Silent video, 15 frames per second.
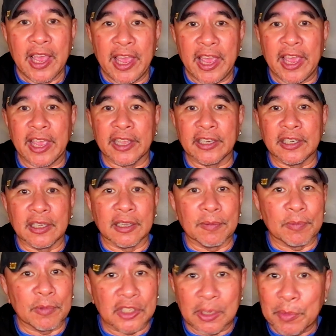And
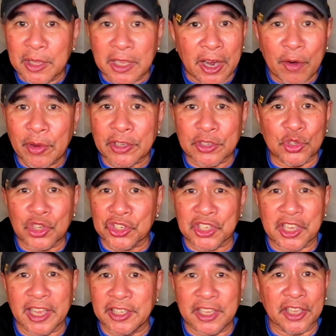some of the areas you just
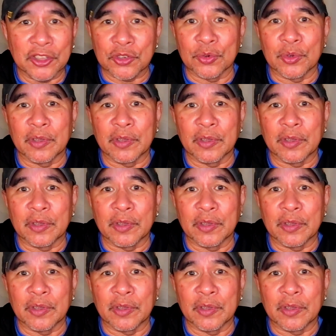can't get through.